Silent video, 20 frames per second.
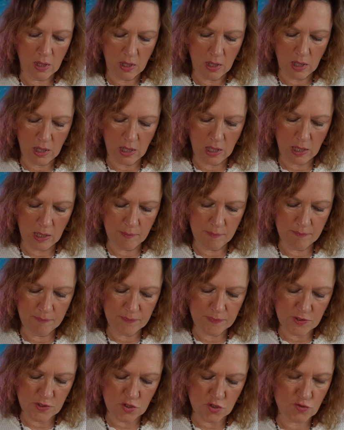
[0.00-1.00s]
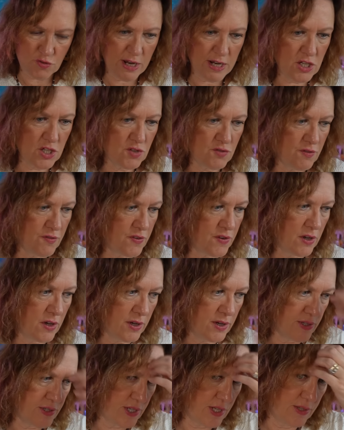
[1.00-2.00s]
The Stranger of
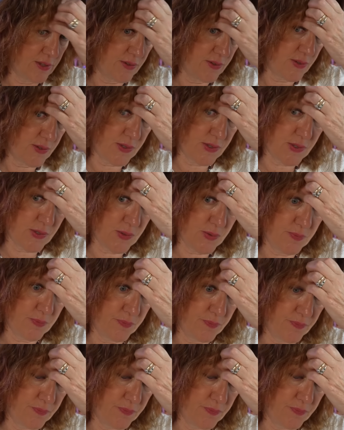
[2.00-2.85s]
Gardens.